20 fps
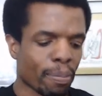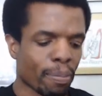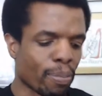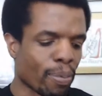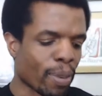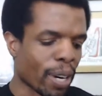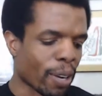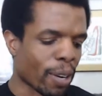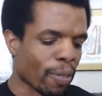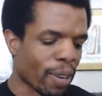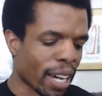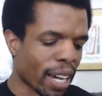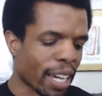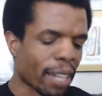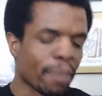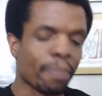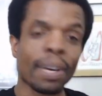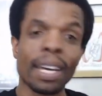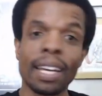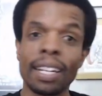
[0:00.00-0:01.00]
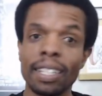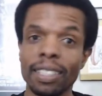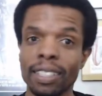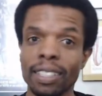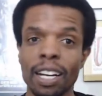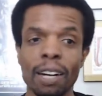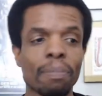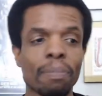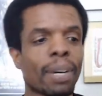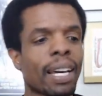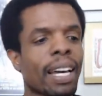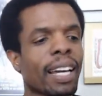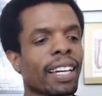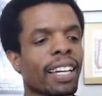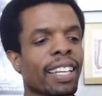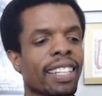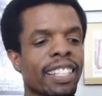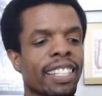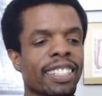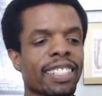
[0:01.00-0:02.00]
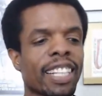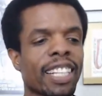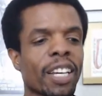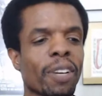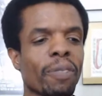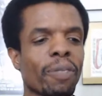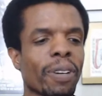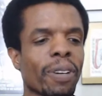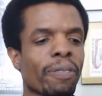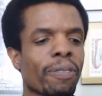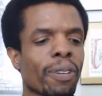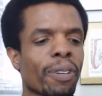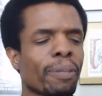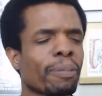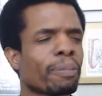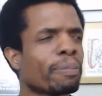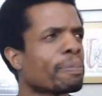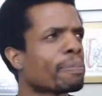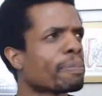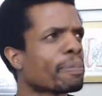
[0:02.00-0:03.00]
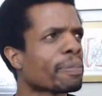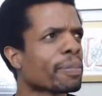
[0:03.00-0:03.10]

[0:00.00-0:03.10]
Bray Wyatt made his comeback, and this thing went from